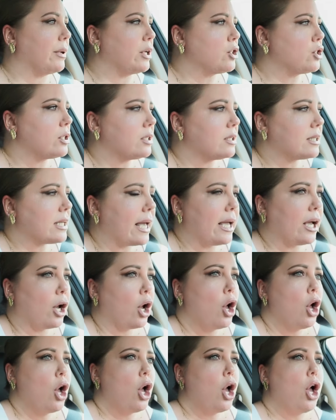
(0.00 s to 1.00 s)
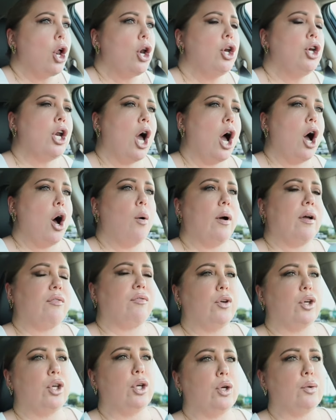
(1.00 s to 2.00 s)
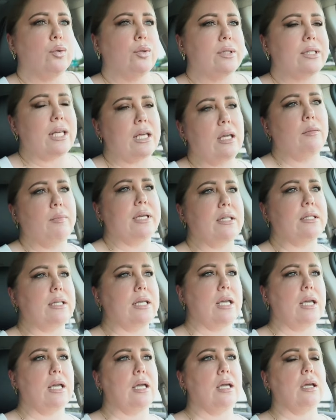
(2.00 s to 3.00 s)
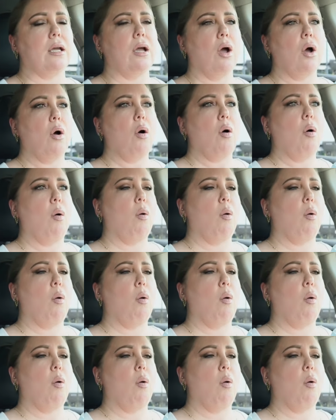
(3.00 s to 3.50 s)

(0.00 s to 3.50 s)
And she's like, no, if you use EBT,